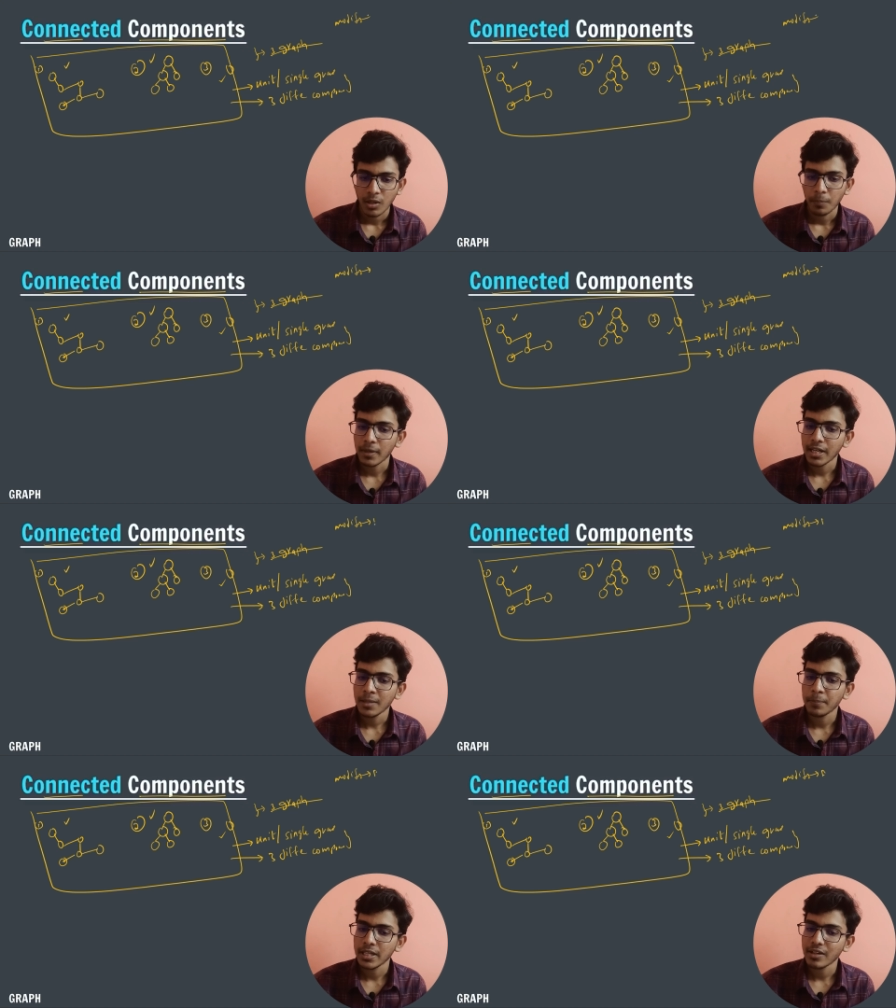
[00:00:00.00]
my
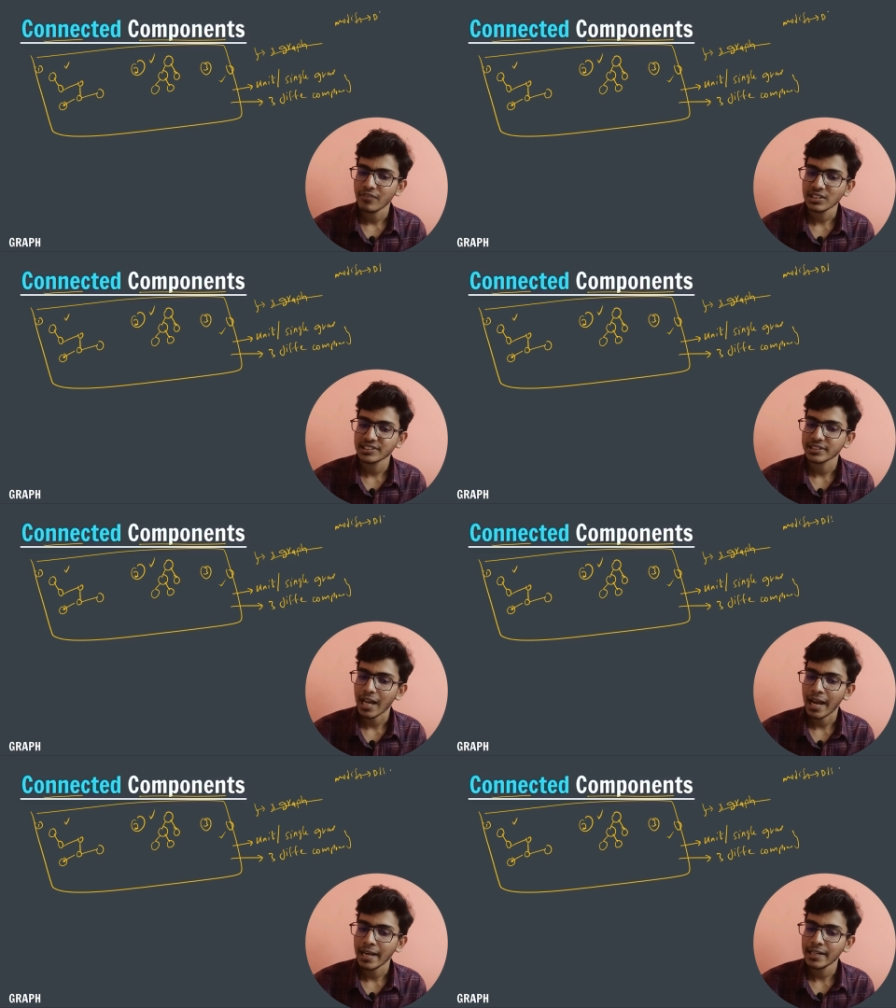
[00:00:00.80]
BFS
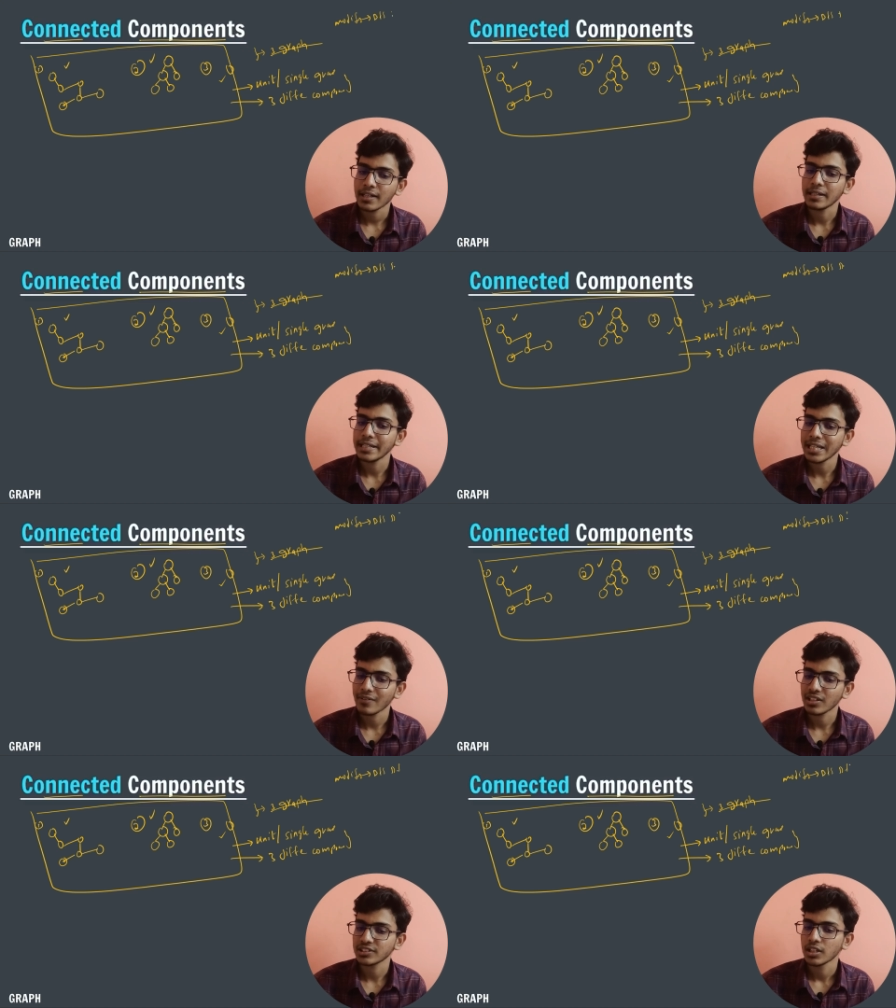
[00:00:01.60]
and
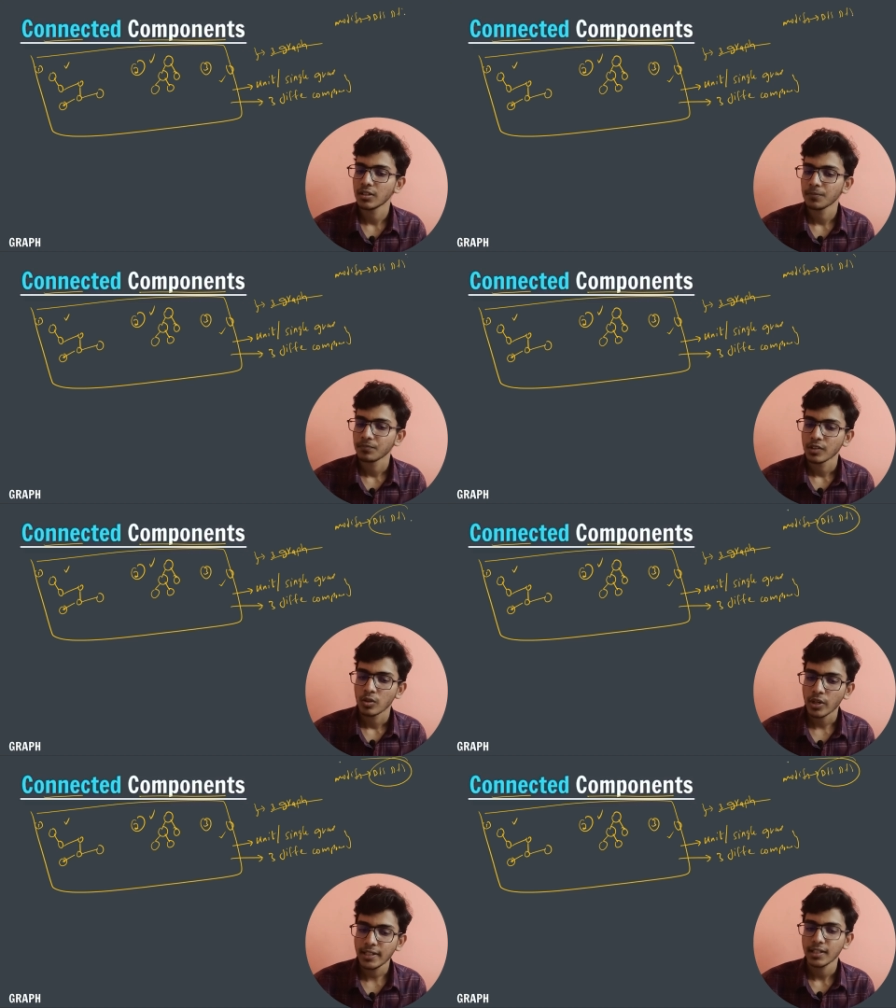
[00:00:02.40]
DFS,
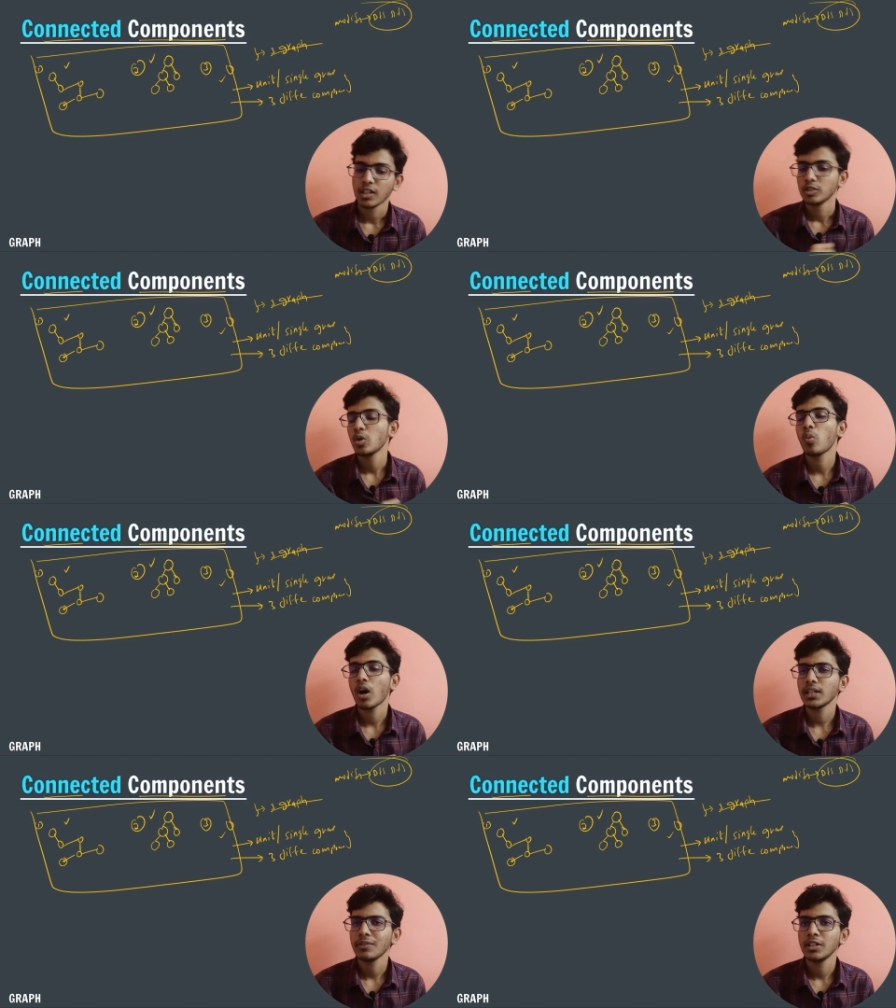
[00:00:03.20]
right? So
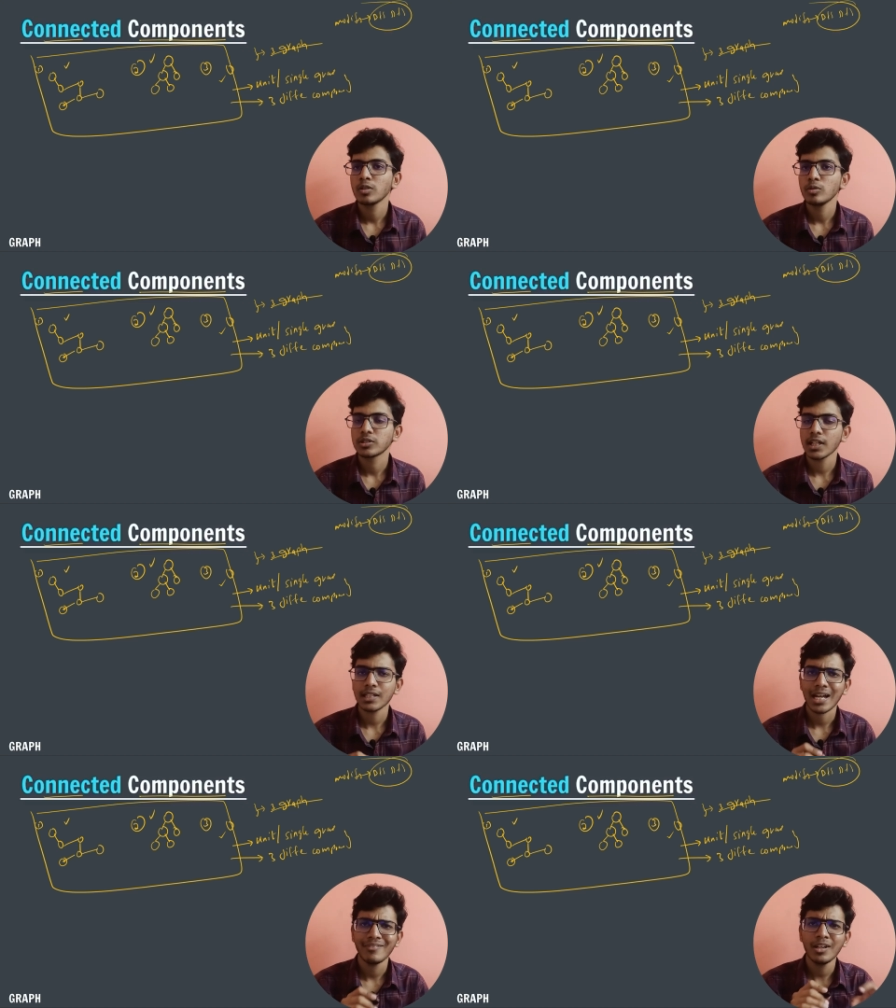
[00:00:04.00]
what I will do is
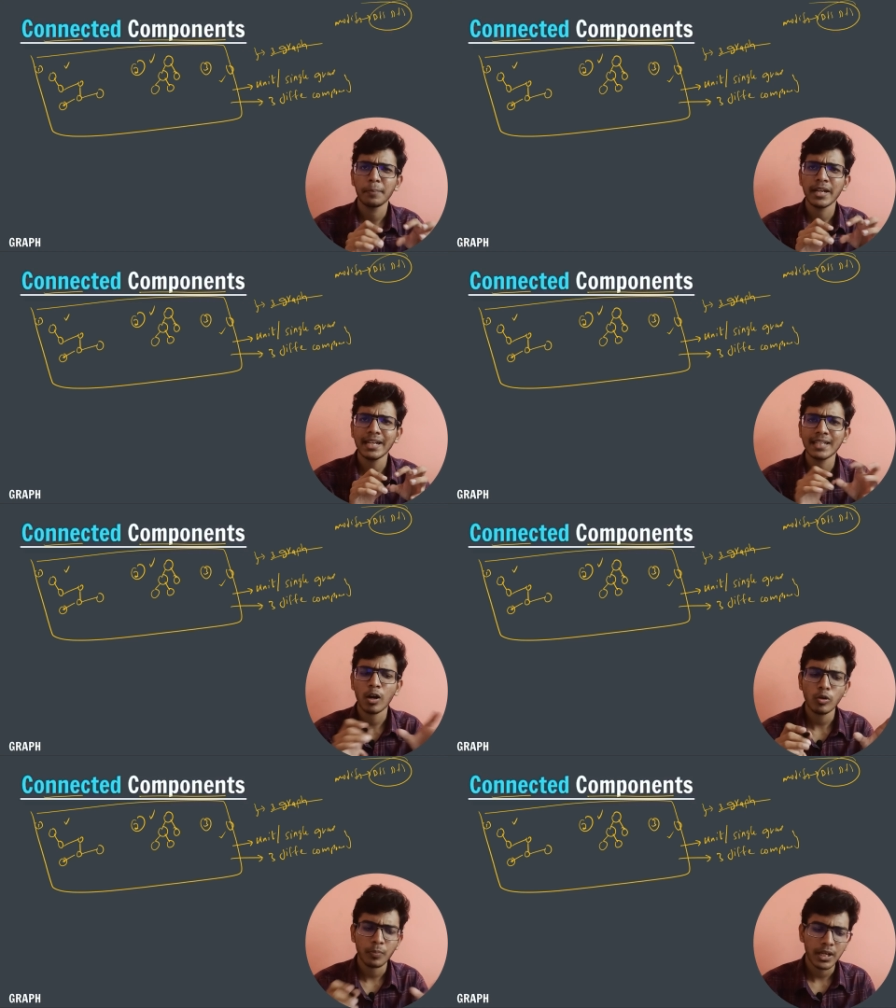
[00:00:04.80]
that I will break
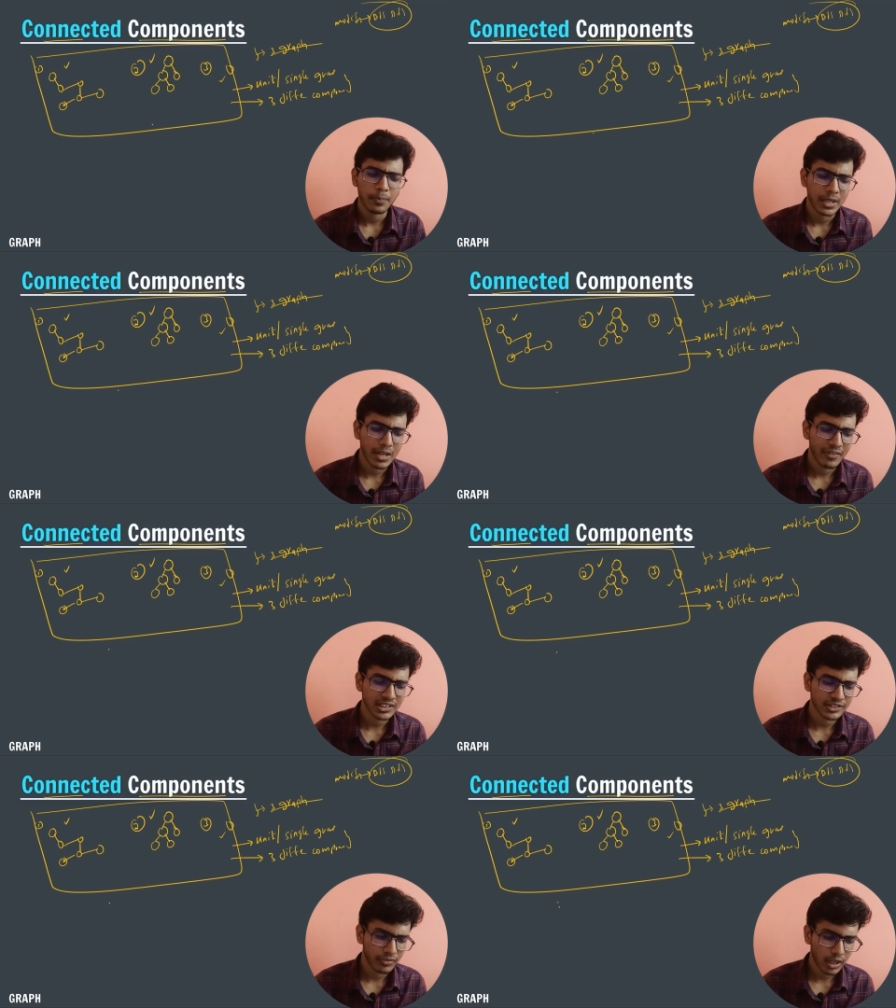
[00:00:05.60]
down my
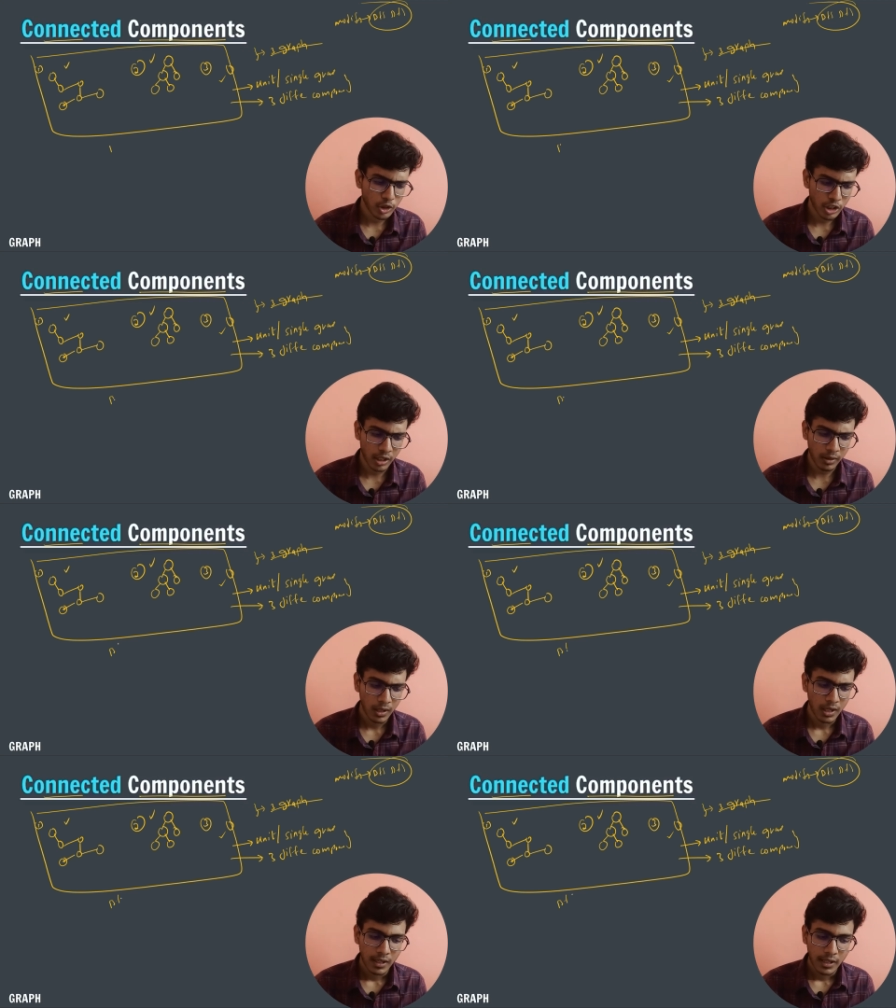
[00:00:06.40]
BFS function
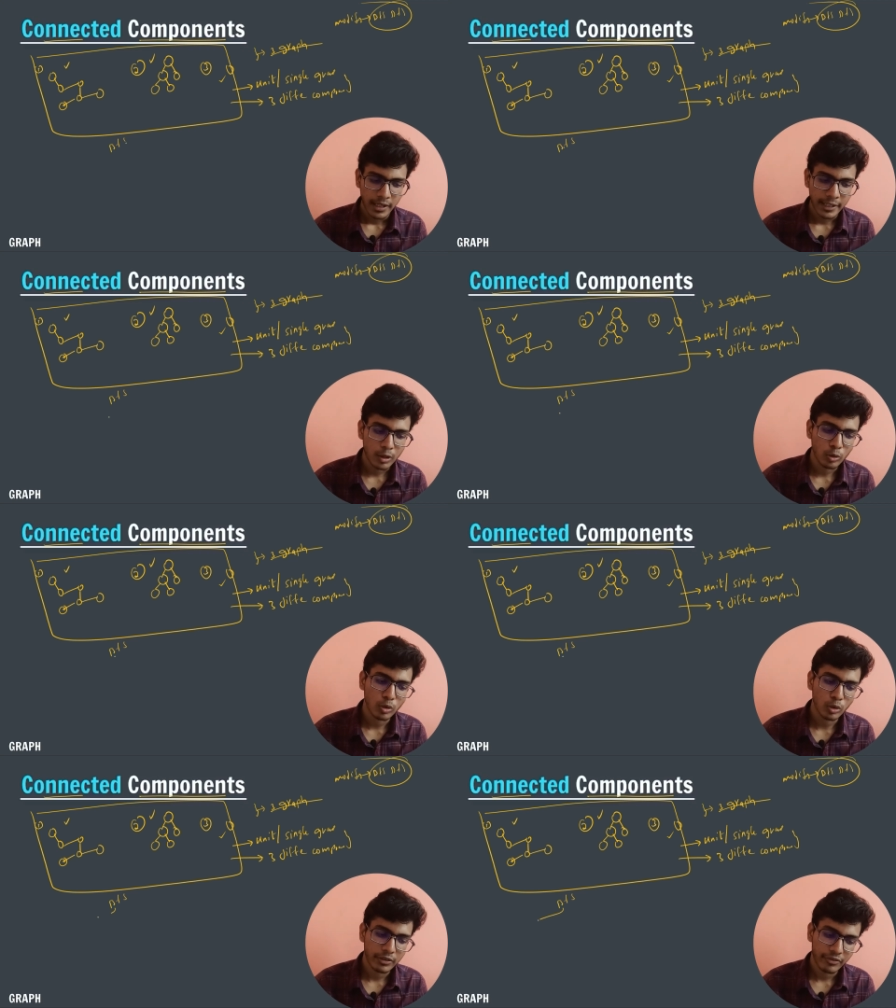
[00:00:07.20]
into
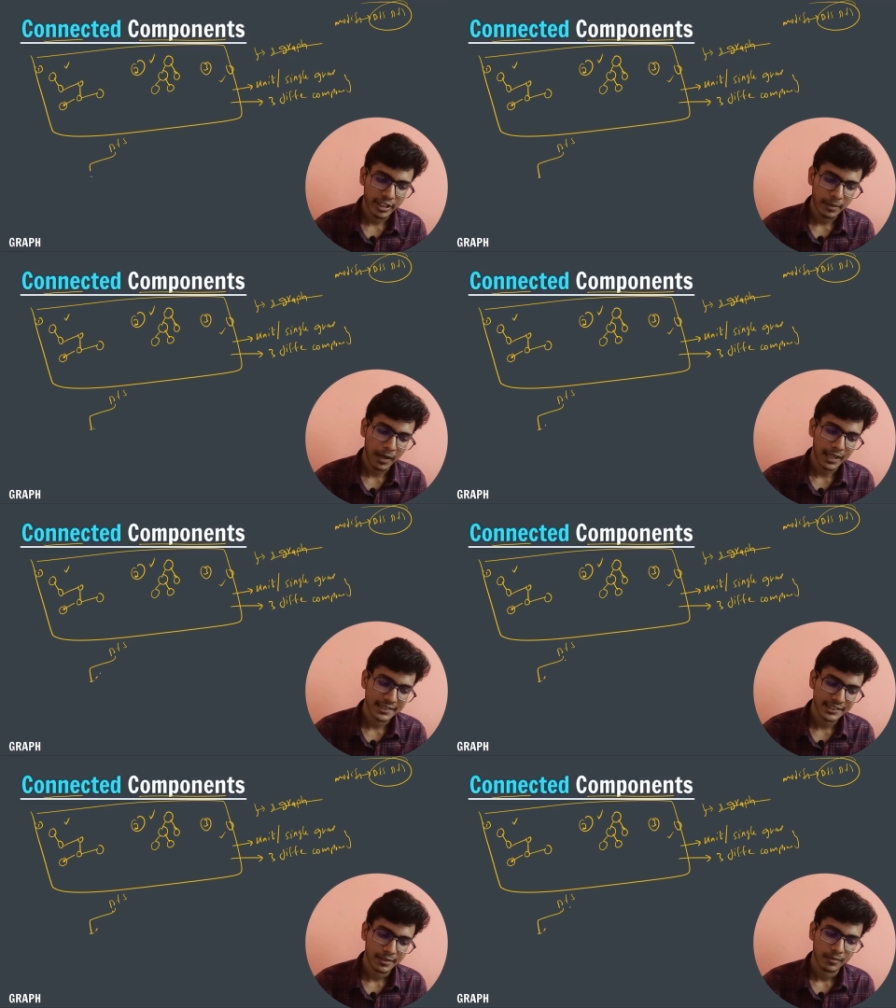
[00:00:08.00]
two different
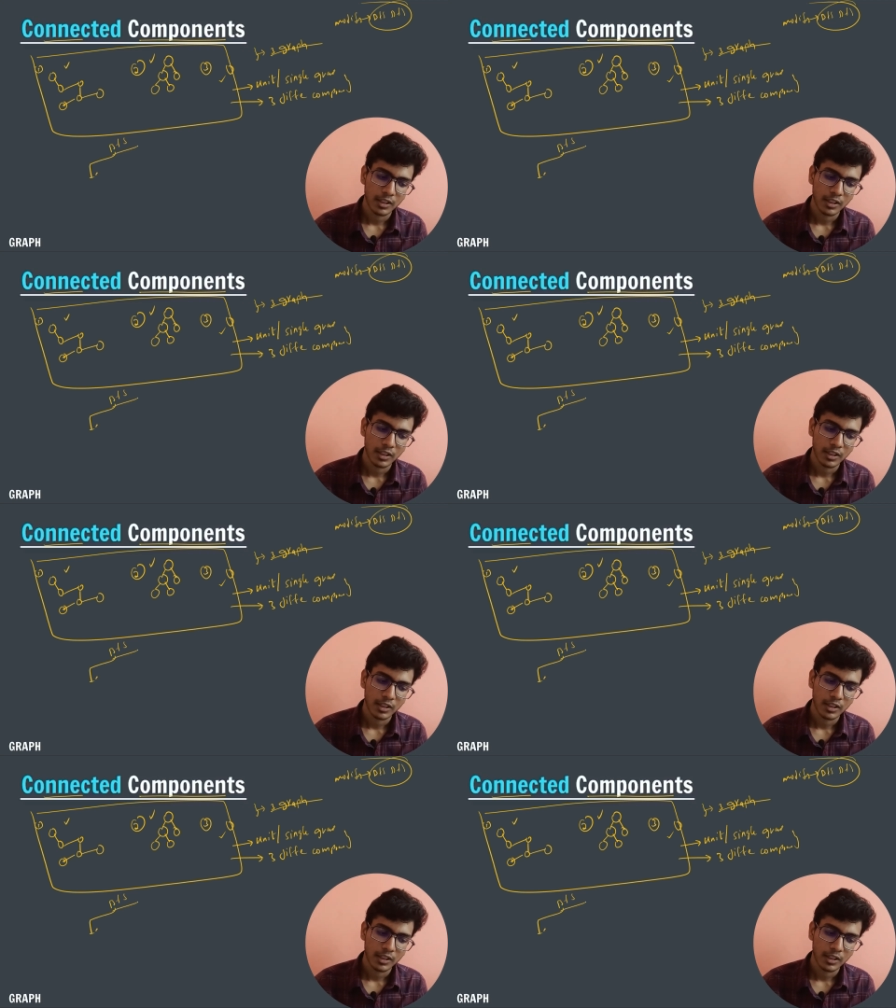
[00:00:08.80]
parts.